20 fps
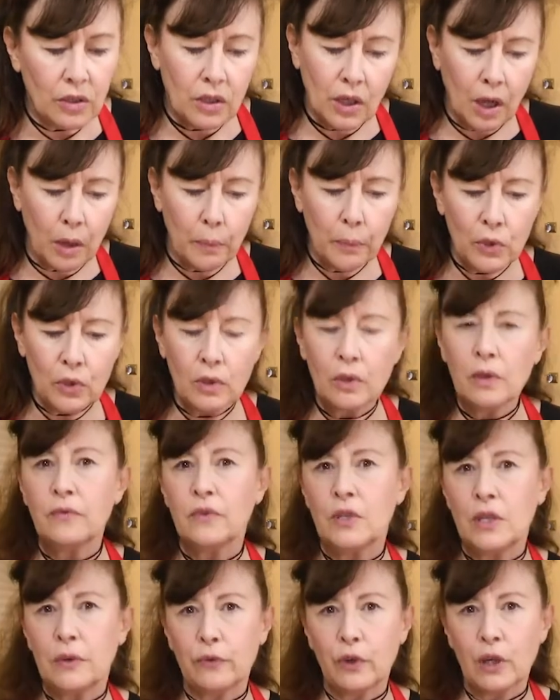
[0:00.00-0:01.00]
a couple
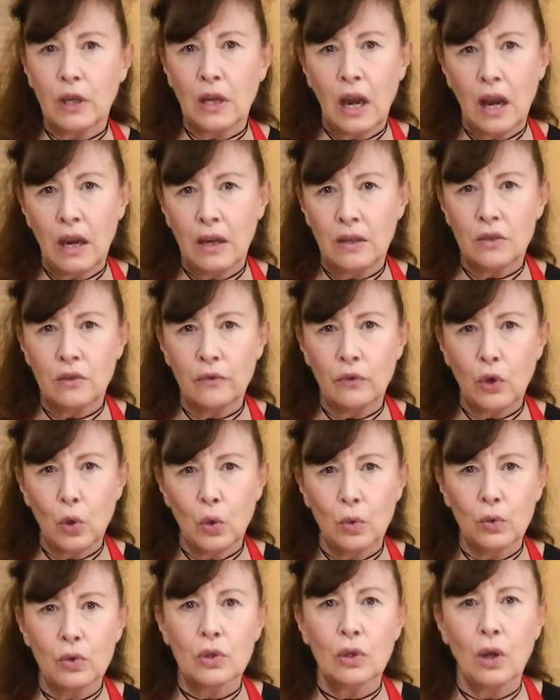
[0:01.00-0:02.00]
of different kinds of
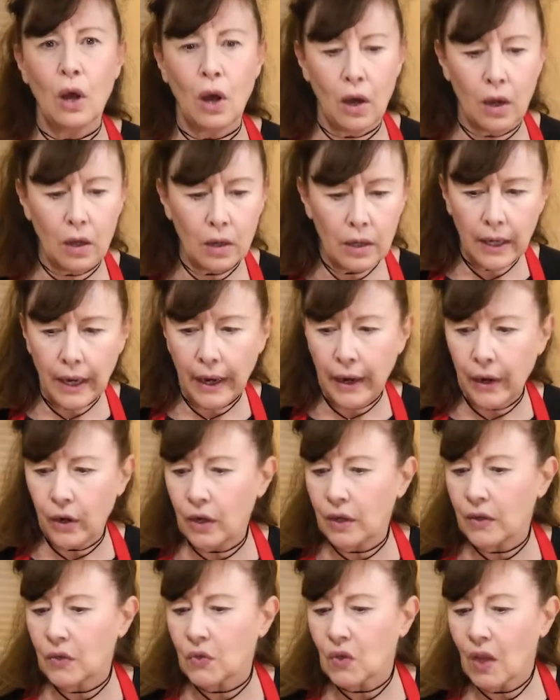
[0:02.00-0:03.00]
coleslaw,
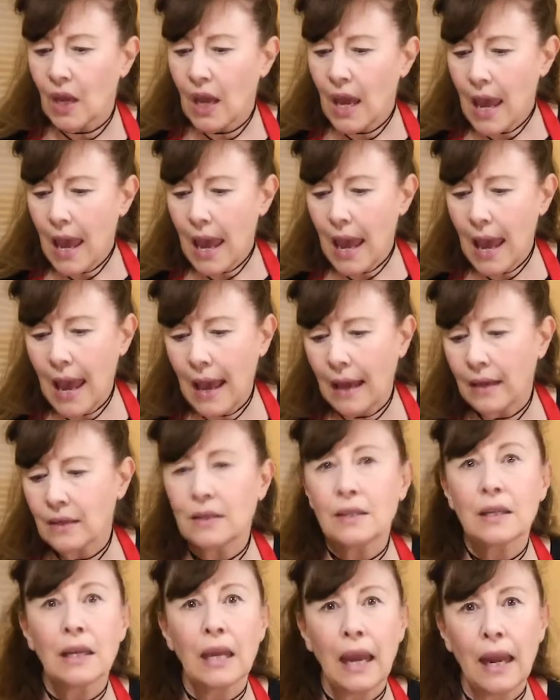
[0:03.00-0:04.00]
carrots,
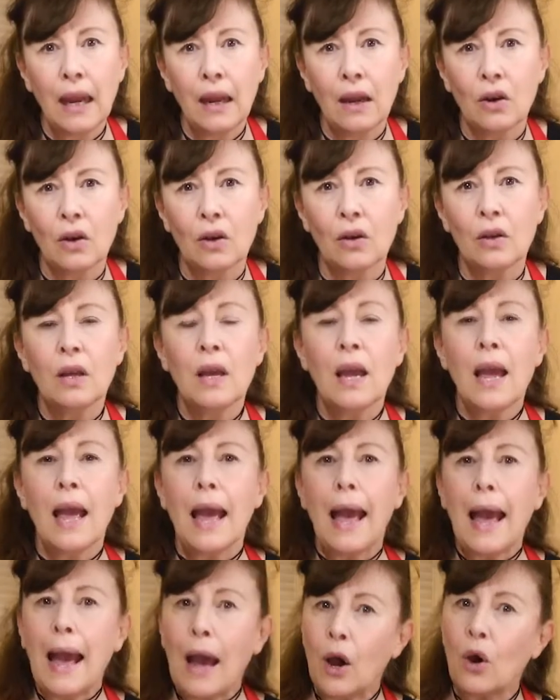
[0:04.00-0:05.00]
and kale,
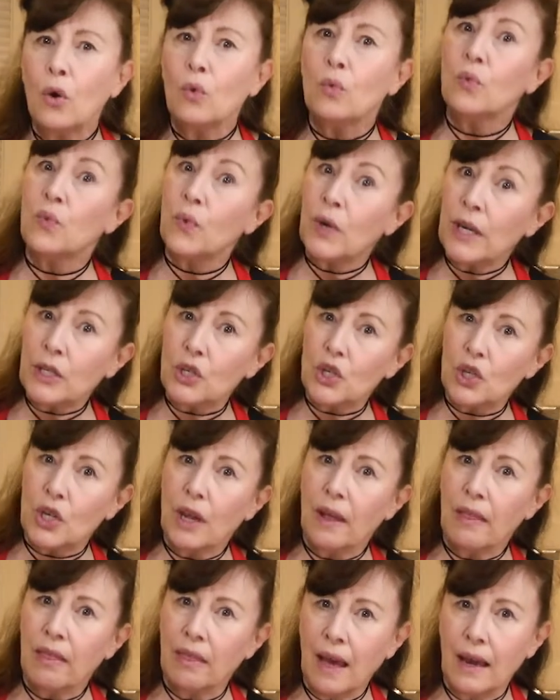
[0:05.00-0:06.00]
how
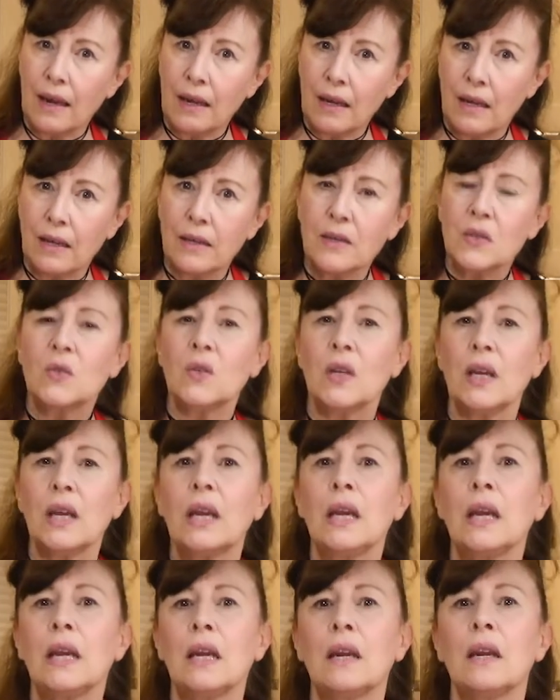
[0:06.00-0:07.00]
rich that is
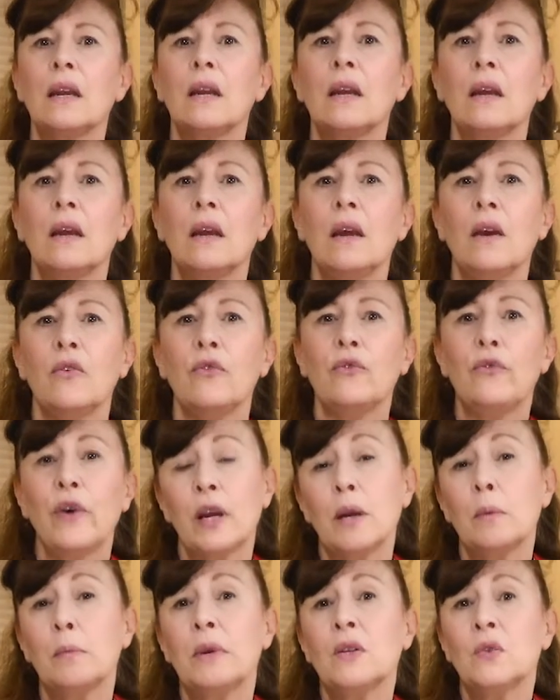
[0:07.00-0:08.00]
in
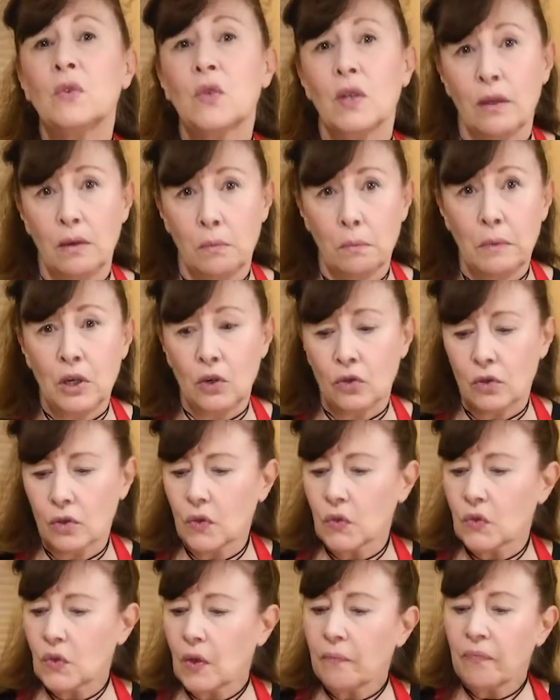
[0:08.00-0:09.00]
vitamins and
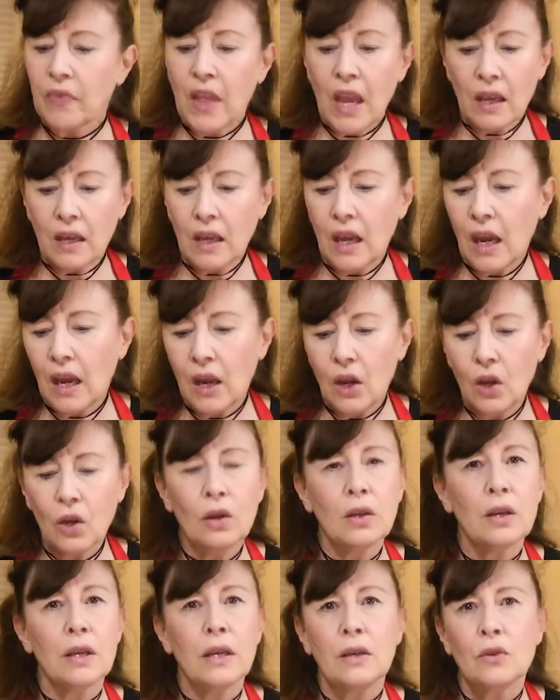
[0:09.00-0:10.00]
minerals.
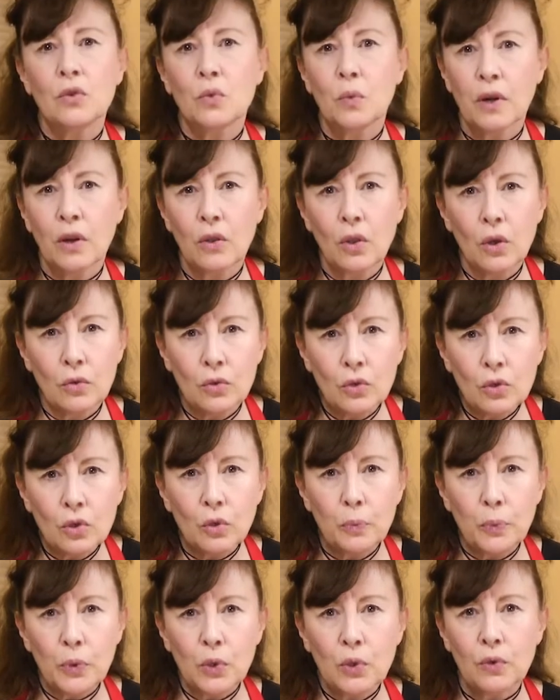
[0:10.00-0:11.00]
Kale is one of those
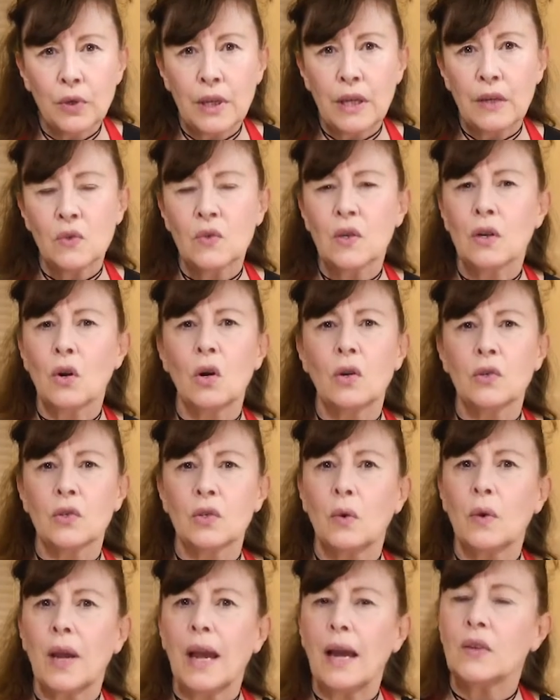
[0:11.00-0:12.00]
super greens that
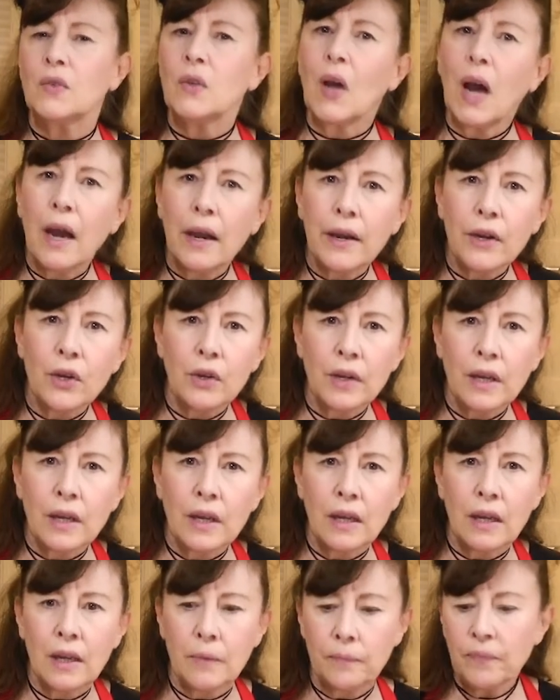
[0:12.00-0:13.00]
also has iron
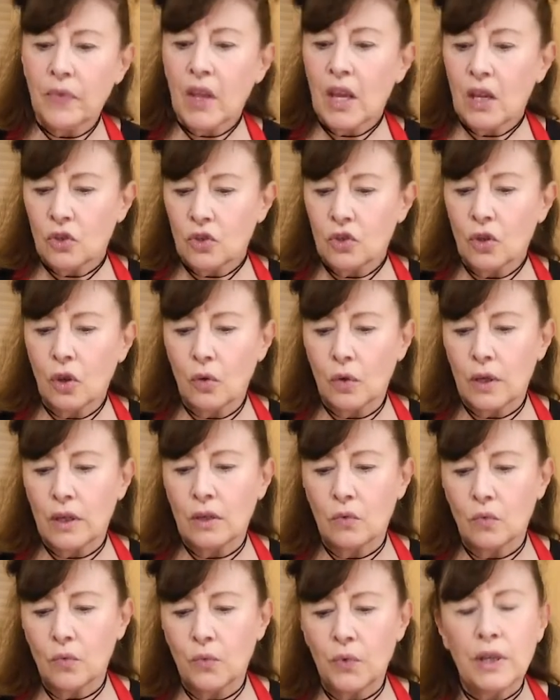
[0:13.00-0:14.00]
in it, so
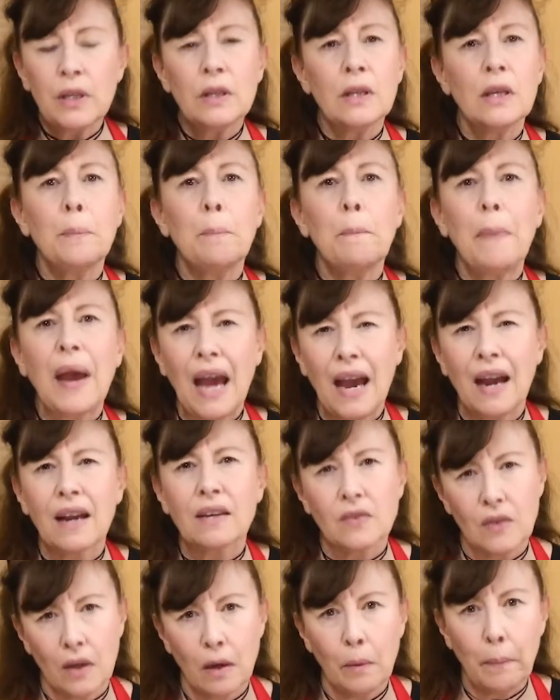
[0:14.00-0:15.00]
it really
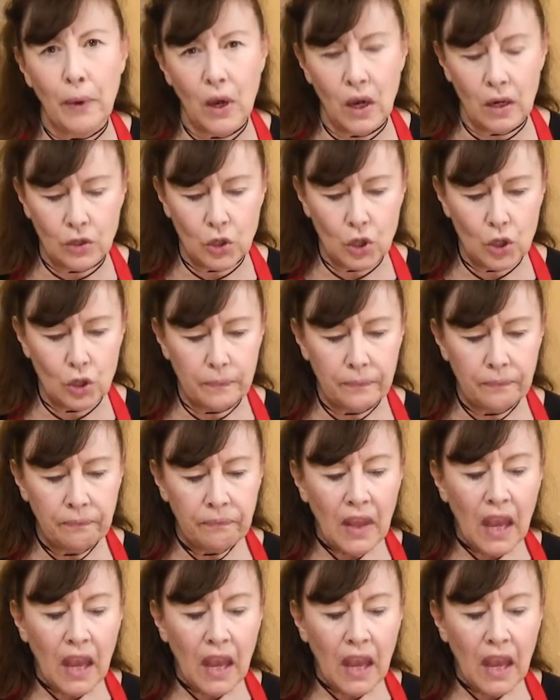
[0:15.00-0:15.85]
packs a punch.